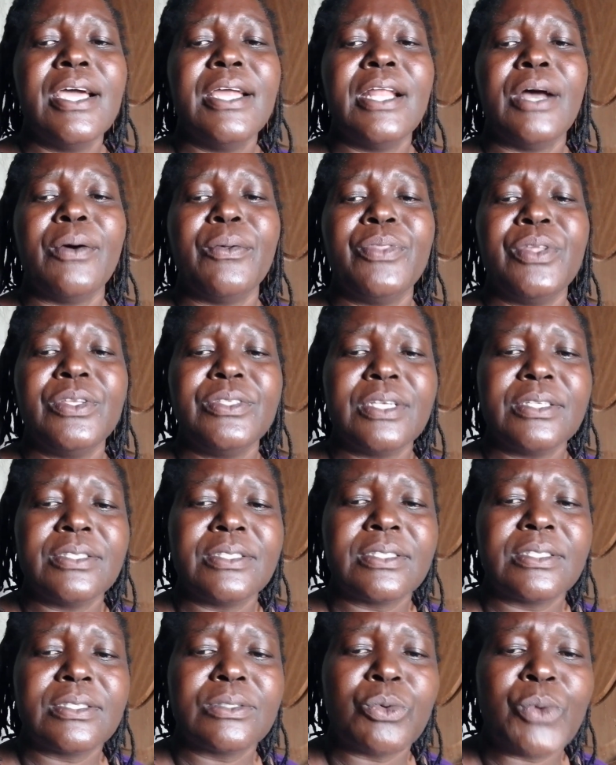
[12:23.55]
Now, this
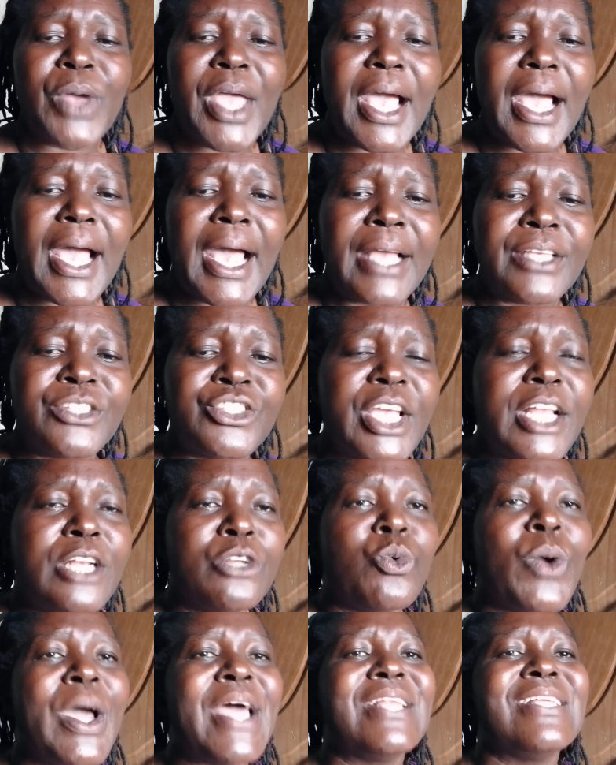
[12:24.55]
is where a child
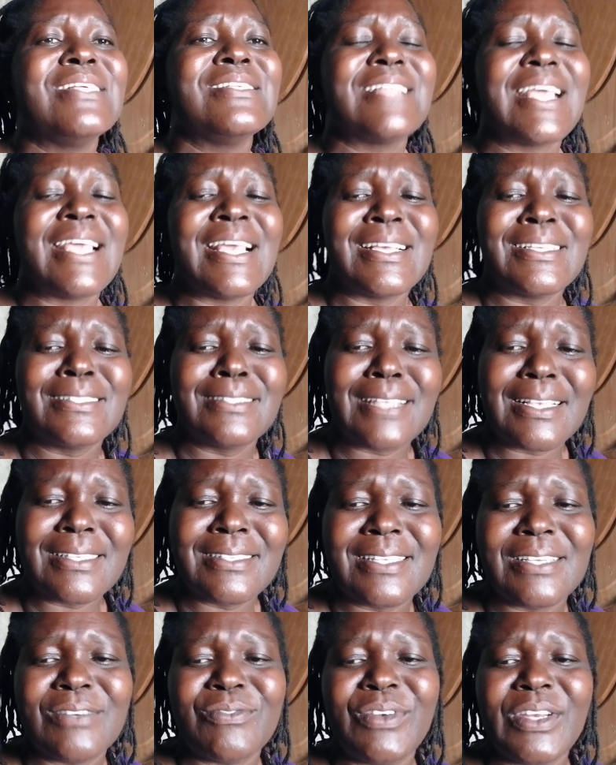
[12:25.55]
worries
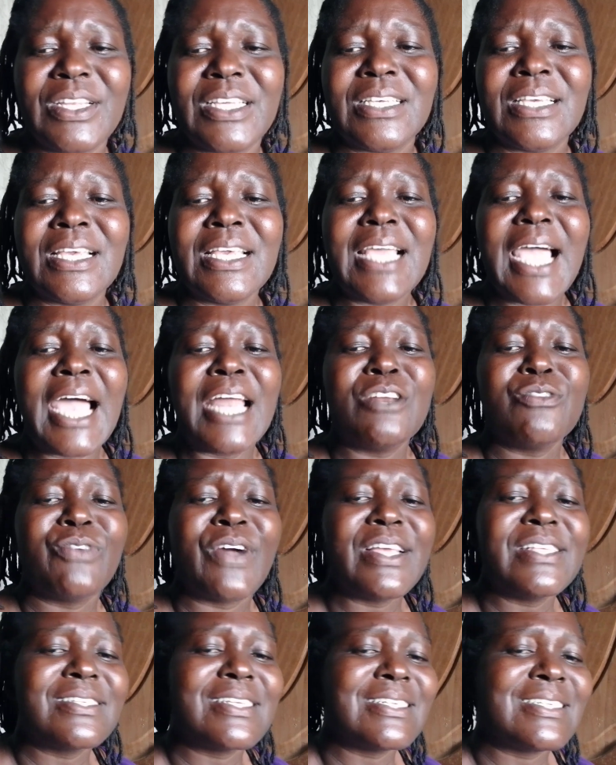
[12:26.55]
excessively and
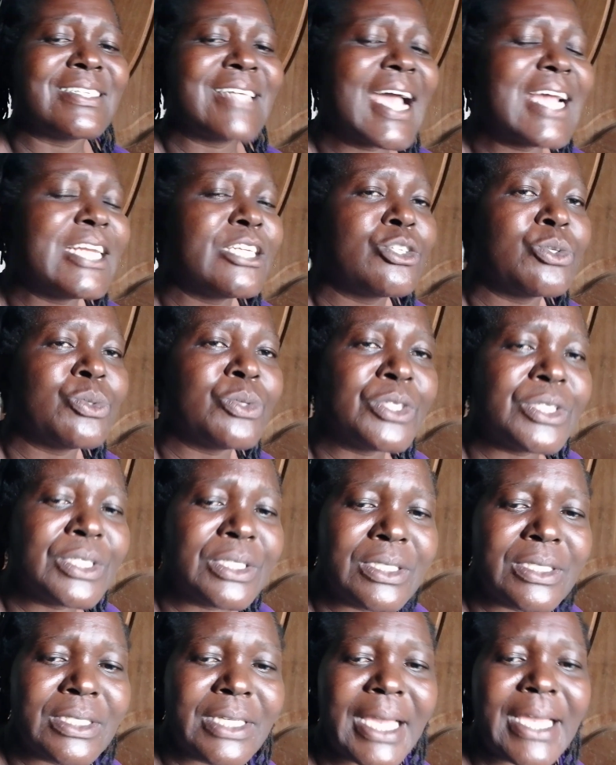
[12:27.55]
finds it hard to
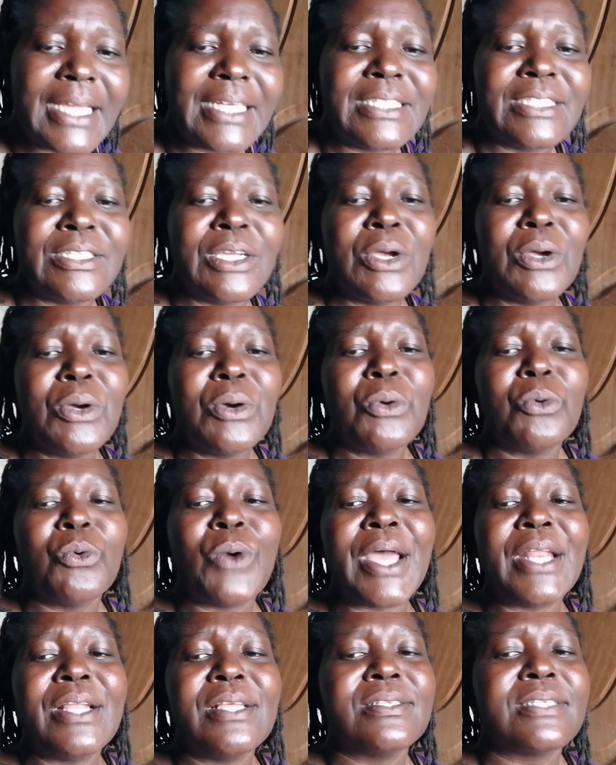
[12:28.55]
get
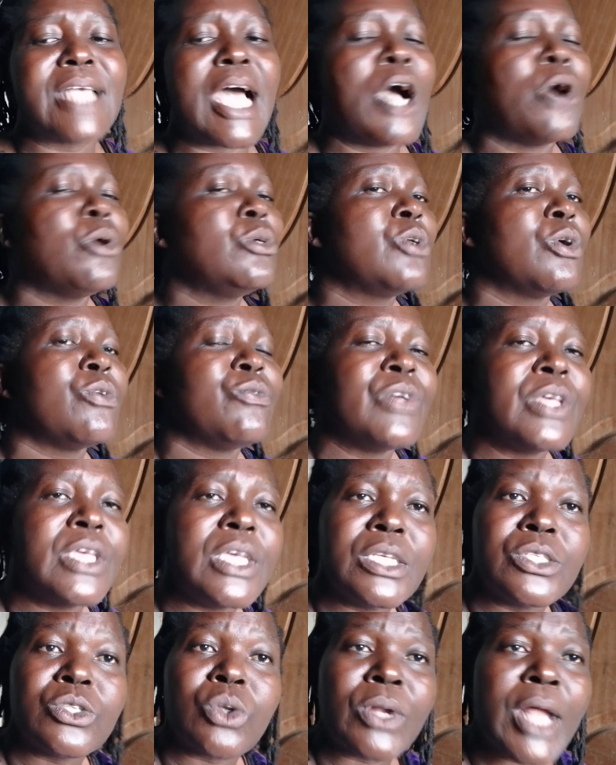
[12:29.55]
worries out of
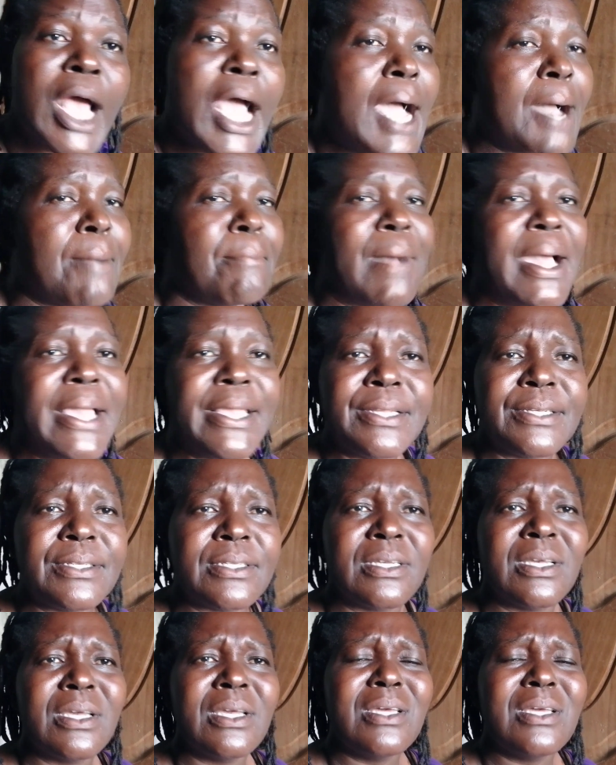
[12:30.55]
his or her mind.